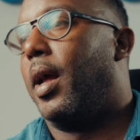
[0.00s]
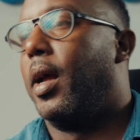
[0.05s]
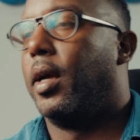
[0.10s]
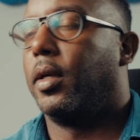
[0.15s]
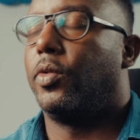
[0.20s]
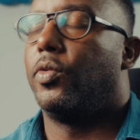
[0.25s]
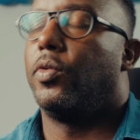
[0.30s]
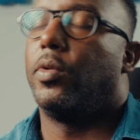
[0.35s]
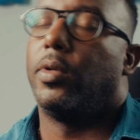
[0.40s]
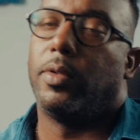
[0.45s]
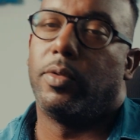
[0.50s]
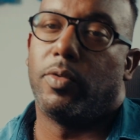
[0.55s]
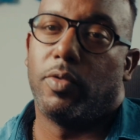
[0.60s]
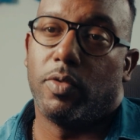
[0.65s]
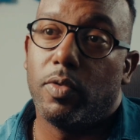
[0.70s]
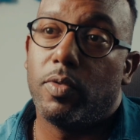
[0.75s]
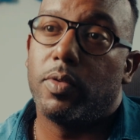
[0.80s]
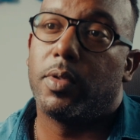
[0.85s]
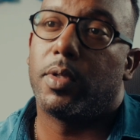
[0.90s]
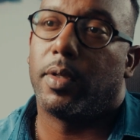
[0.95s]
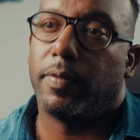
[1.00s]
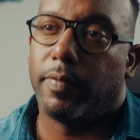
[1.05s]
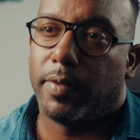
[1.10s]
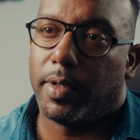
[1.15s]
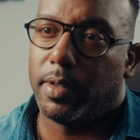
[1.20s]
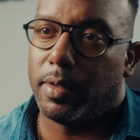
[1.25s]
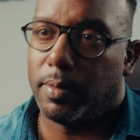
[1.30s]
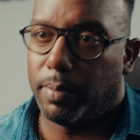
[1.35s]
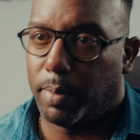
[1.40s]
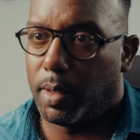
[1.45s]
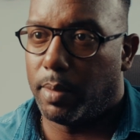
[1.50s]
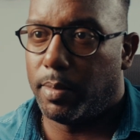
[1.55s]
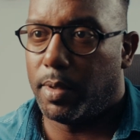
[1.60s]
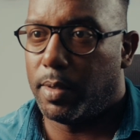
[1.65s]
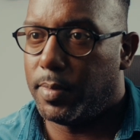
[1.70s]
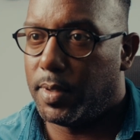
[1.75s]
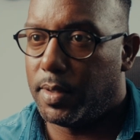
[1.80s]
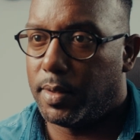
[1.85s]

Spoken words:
actual root of what the problem